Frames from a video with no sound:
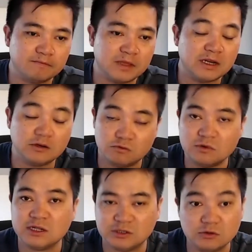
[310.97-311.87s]
and you
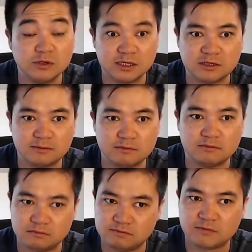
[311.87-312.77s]
really do need to
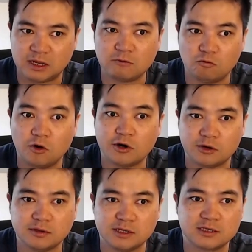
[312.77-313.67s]
like work
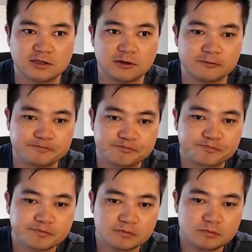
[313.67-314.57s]
on this. So,
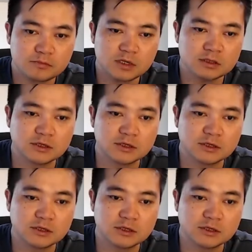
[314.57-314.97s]
so